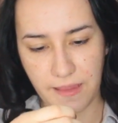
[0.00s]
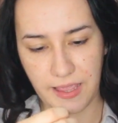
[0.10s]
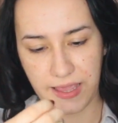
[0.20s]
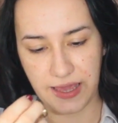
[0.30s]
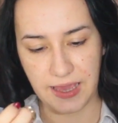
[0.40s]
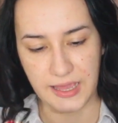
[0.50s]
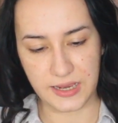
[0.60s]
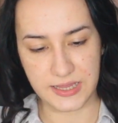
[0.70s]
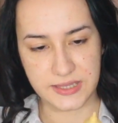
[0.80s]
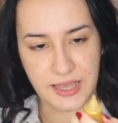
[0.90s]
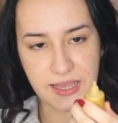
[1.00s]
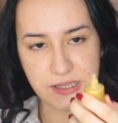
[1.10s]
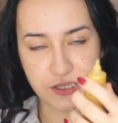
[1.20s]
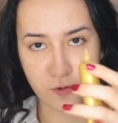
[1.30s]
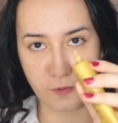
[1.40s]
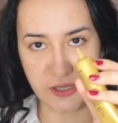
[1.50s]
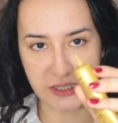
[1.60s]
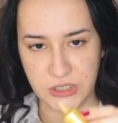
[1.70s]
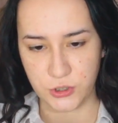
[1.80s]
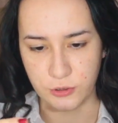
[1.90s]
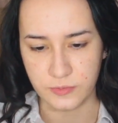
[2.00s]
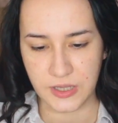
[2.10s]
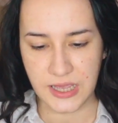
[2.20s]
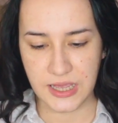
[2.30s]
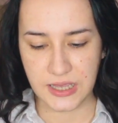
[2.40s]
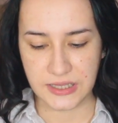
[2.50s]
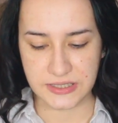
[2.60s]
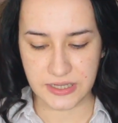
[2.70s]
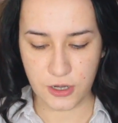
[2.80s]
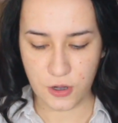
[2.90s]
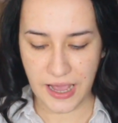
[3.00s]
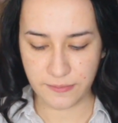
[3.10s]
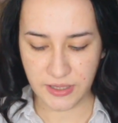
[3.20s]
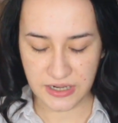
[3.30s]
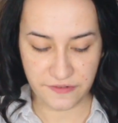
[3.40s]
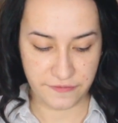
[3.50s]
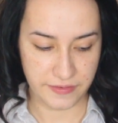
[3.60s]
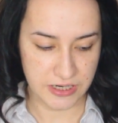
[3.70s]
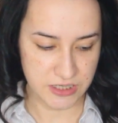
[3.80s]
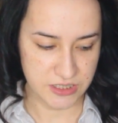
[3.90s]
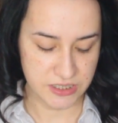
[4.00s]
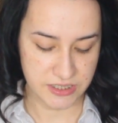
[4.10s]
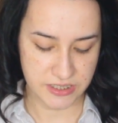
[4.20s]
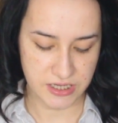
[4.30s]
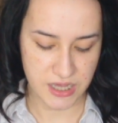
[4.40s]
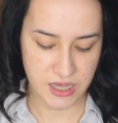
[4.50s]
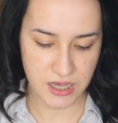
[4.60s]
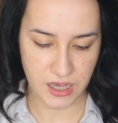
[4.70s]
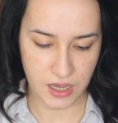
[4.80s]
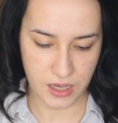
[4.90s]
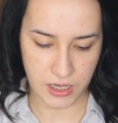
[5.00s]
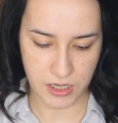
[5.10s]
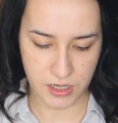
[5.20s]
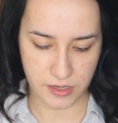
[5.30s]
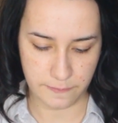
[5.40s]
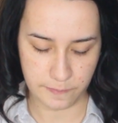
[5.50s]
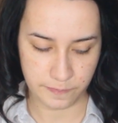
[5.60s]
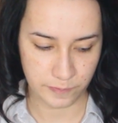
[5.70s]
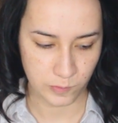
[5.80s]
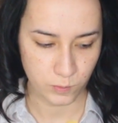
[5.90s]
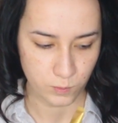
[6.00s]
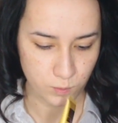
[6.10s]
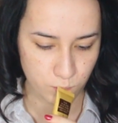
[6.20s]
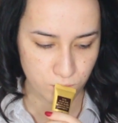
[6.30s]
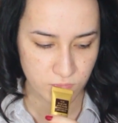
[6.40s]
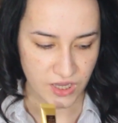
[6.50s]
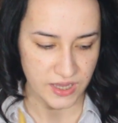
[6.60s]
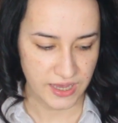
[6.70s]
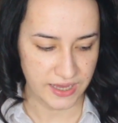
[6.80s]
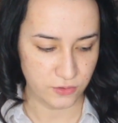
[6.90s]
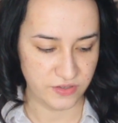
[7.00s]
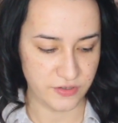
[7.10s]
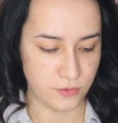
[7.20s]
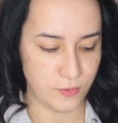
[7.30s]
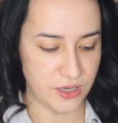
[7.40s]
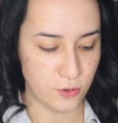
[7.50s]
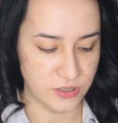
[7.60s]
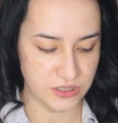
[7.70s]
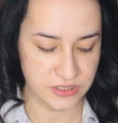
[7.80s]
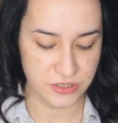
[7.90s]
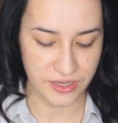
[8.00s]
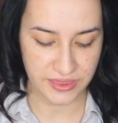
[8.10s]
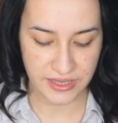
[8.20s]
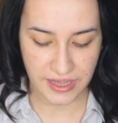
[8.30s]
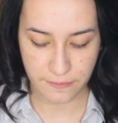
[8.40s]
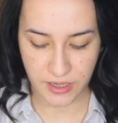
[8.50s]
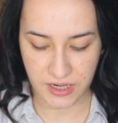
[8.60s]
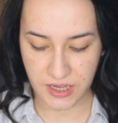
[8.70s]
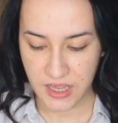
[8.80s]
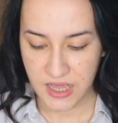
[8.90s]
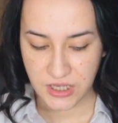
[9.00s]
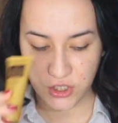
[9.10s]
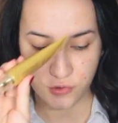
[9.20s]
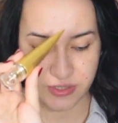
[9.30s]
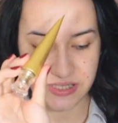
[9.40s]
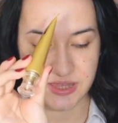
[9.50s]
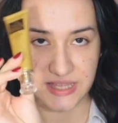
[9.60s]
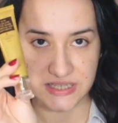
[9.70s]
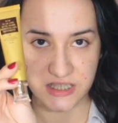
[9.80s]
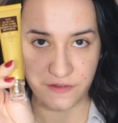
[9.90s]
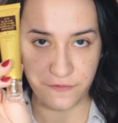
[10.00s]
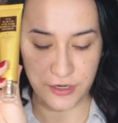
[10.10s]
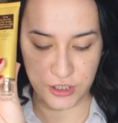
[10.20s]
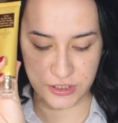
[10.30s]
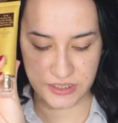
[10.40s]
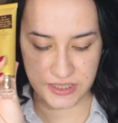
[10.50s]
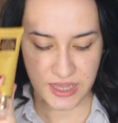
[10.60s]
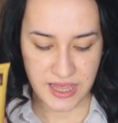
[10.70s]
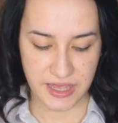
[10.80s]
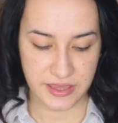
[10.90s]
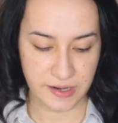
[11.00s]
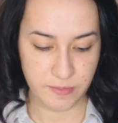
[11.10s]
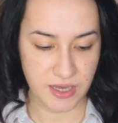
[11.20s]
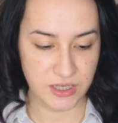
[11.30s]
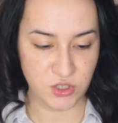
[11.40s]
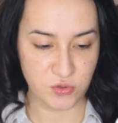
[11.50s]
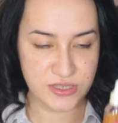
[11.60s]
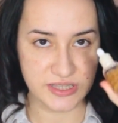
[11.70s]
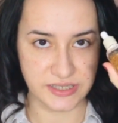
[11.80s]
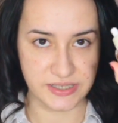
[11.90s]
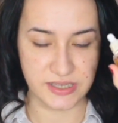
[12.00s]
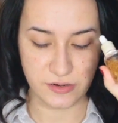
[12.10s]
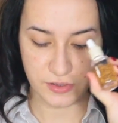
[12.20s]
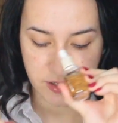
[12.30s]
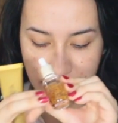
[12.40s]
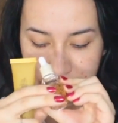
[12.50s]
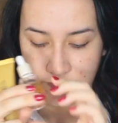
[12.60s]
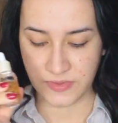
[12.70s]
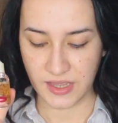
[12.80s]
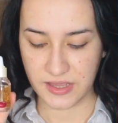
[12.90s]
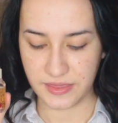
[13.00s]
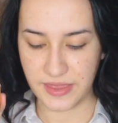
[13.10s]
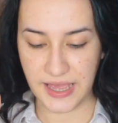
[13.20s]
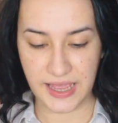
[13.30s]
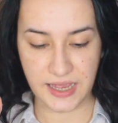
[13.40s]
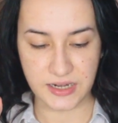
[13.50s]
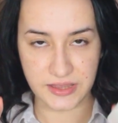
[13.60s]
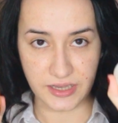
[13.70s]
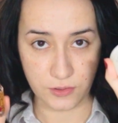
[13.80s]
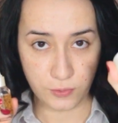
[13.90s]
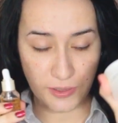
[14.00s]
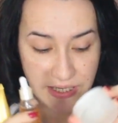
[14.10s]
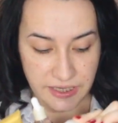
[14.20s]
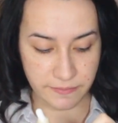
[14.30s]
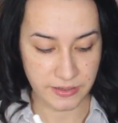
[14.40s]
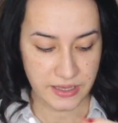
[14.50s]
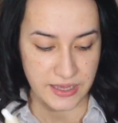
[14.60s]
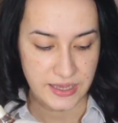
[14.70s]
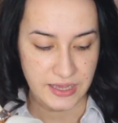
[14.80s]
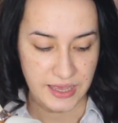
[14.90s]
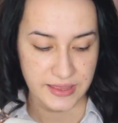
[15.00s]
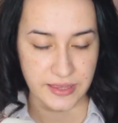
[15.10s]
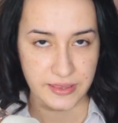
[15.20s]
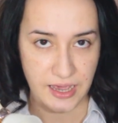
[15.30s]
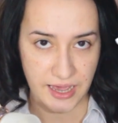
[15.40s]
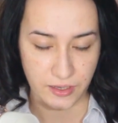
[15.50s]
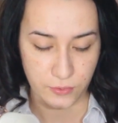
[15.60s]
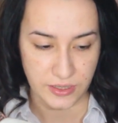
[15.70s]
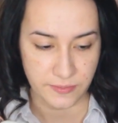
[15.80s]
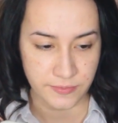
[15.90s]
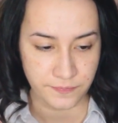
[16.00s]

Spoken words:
and it's a squeezy tube. So I'm gonna first, I don't even know what order, so I think I'm gonna use this first, then I'm gonna use the serum, then the cream, and then the eye cream.